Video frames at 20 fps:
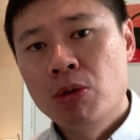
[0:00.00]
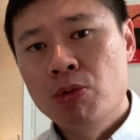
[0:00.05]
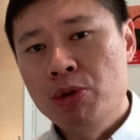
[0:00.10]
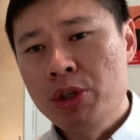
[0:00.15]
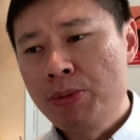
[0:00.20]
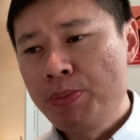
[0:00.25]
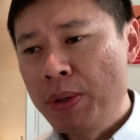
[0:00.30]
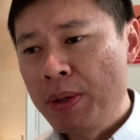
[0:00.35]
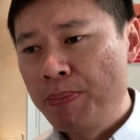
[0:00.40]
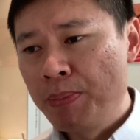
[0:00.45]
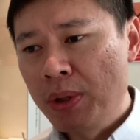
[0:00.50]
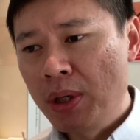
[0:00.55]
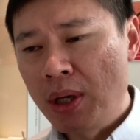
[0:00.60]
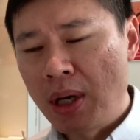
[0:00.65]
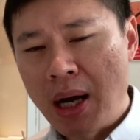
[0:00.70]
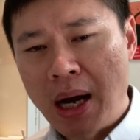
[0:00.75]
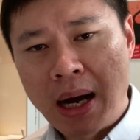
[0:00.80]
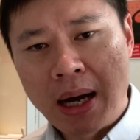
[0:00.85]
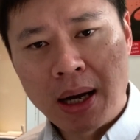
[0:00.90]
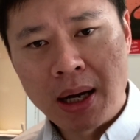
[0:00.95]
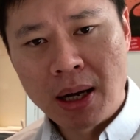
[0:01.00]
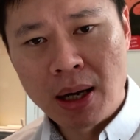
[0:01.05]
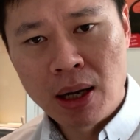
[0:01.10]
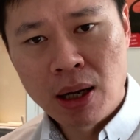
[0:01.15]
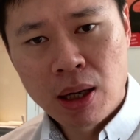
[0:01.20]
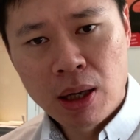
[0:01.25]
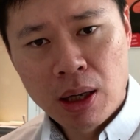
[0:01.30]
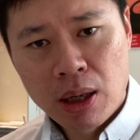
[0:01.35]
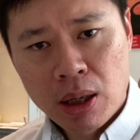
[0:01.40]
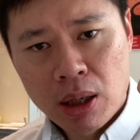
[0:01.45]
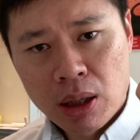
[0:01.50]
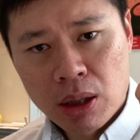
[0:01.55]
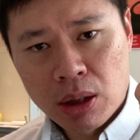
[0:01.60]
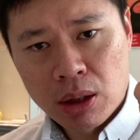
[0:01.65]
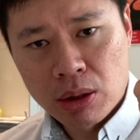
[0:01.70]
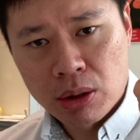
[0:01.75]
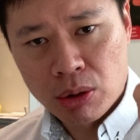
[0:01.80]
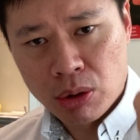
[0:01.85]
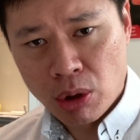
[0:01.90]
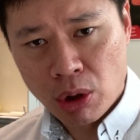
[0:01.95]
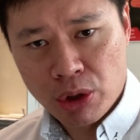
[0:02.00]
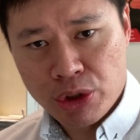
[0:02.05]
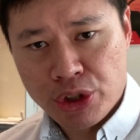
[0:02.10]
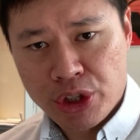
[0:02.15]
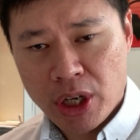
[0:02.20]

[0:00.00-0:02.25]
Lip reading: rich people are not